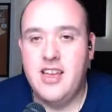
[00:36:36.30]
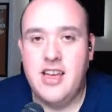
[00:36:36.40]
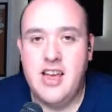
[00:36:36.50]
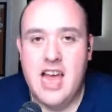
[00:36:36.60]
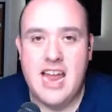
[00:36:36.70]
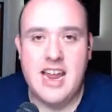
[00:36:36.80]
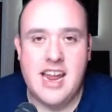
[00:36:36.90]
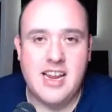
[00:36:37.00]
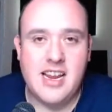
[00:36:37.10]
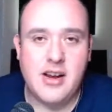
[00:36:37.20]
you know,
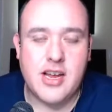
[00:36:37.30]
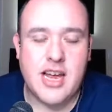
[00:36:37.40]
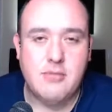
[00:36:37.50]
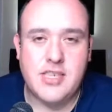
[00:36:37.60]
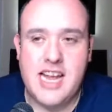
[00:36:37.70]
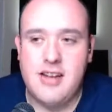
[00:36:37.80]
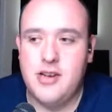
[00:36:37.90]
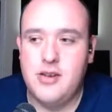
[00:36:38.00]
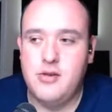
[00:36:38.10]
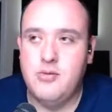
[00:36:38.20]
and, and it comes down
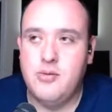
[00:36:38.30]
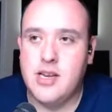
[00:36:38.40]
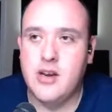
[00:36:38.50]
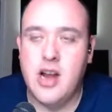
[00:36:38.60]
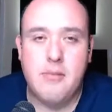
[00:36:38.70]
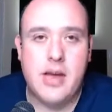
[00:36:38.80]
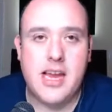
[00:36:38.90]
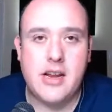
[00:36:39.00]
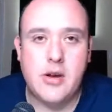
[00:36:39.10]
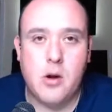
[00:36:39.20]
to when you're not
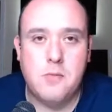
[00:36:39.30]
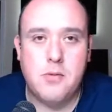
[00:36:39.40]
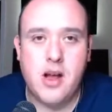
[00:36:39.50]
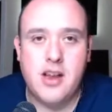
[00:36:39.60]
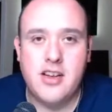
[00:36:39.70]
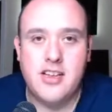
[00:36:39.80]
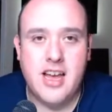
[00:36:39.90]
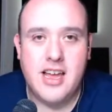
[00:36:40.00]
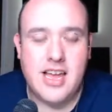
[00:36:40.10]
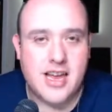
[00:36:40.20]
making your own product,
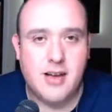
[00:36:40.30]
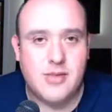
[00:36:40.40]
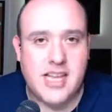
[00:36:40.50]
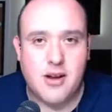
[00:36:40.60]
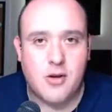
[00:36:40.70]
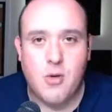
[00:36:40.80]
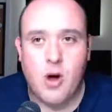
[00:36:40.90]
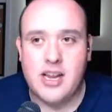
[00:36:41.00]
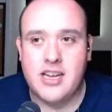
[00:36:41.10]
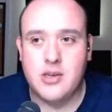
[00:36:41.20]
it comes down to
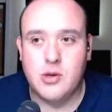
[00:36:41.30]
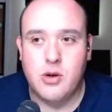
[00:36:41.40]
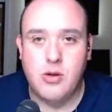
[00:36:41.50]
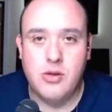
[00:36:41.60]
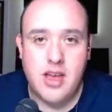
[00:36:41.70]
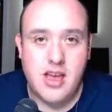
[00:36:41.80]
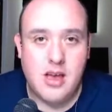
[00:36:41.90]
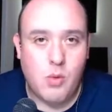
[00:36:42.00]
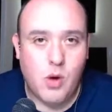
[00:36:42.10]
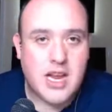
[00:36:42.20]
quality control.
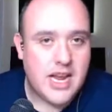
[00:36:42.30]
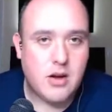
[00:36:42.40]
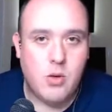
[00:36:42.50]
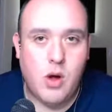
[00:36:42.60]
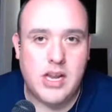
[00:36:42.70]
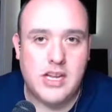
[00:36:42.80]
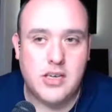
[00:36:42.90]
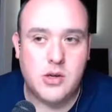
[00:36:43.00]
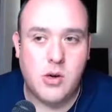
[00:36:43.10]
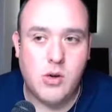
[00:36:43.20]
What kind of quality
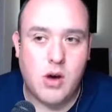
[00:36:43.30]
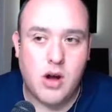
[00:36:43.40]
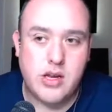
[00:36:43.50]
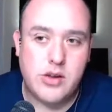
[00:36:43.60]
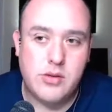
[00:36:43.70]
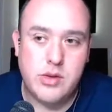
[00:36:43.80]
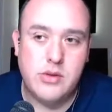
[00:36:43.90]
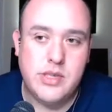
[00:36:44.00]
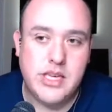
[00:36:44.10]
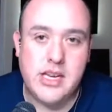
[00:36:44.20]
control are you
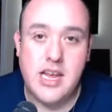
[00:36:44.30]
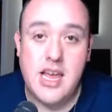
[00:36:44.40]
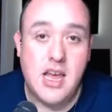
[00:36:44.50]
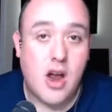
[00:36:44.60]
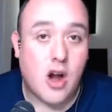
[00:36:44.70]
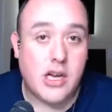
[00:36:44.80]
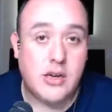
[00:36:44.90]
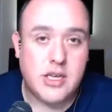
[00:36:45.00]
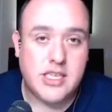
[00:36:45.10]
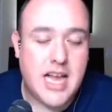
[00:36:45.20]
using? Are you
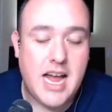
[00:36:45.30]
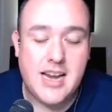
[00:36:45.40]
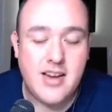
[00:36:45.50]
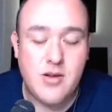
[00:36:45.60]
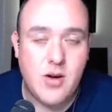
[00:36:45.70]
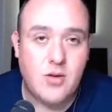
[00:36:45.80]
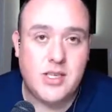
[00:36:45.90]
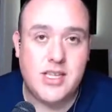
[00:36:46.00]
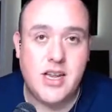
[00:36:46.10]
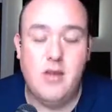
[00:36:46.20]
designing your own
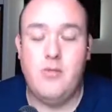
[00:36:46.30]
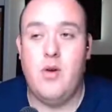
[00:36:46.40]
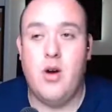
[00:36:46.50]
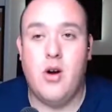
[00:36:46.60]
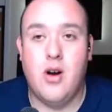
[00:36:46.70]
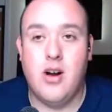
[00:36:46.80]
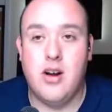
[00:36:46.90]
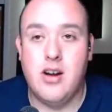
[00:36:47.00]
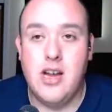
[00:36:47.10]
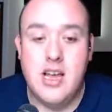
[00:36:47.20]
stuff?
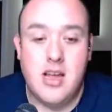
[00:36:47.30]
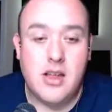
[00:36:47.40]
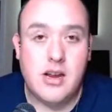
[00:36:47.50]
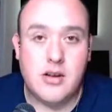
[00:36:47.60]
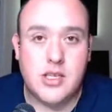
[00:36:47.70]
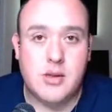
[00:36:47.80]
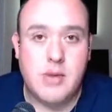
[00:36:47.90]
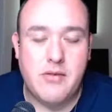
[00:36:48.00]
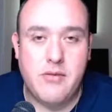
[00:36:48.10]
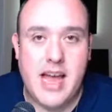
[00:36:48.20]
Or, you know, there's so
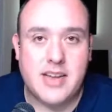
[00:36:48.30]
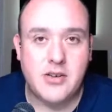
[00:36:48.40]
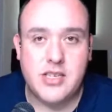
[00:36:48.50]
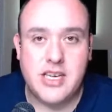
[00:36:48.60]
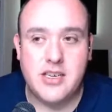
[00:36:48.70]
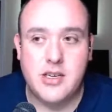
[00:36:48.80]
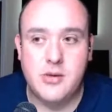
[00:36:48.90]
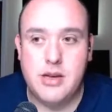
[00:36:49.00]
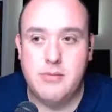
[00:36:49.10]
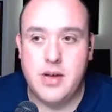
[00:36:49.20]
many factors into
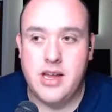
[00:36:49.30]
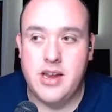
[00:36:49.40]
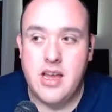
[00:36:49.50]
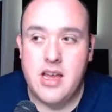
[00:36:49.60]
it, but